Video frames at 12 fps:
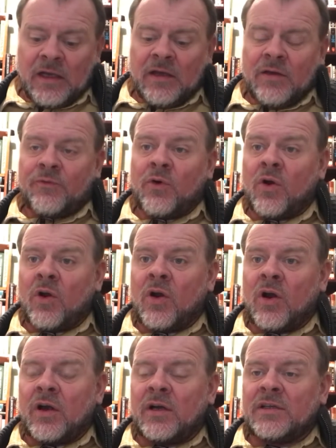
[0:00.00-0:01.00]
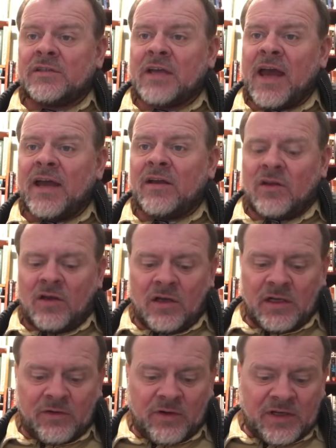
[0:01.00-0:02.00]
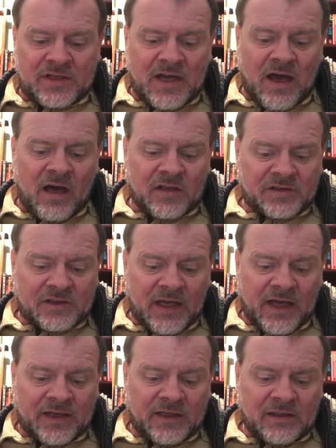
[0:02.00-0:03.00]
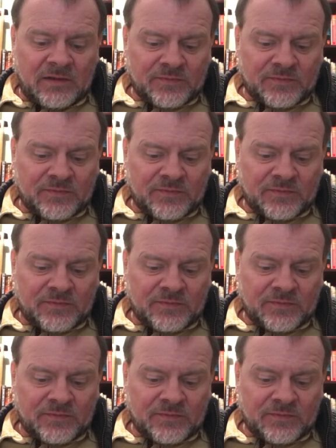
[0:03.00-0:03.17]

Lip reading: For Sag Along, I read Null Saga.